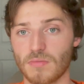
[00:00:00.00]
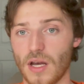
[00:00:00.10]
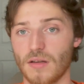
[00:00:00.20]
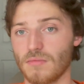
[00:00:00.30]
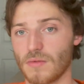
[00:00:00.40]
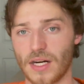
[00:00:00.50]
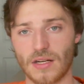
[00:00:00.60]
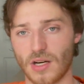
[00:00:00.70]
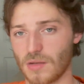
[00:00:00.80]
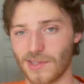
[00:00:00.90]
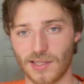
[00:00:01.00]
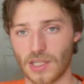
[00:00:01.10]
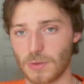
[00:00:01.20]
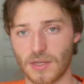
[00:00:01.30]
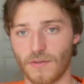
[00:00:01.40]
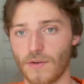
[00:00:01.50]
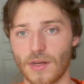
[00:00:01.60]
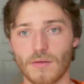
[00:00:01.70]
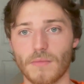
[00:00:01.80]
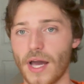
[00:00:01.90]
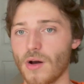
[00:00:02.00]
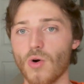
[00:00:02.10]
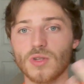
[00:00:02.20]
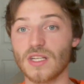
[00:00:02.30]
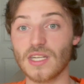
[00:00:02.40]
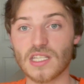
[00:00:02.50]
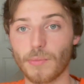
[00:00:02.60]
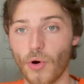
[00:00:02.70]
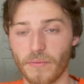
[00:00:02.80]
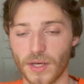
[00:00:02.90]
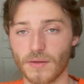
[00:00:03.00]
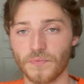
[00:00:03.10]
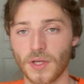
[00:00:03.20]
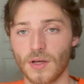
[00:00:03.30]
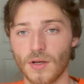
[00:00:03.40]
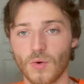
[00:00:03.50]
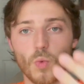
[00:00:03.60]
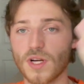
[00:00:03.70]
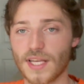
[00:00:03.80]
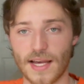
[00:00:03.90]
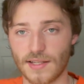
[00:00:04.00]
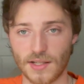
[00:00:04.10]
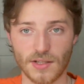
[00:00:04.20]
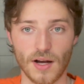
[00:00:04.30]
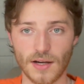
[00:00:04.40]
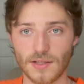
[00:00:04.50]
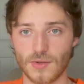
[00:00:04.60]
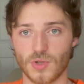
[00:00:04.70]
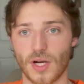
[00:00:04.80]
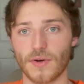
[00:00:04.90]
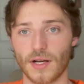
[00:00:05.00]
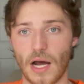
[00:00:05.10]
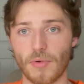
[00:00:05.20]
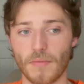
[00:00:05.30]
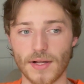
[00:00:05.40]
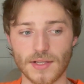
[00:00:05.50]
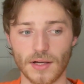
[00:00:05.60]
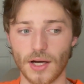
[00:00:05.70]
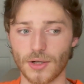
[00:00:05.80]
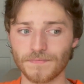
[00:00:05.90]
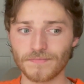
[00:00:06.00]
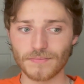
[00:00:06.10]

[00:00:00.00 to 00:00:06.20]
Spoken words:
And I talked about this in a specific video, my only disappointment was Essex Dogs, which I read a couple of months ago.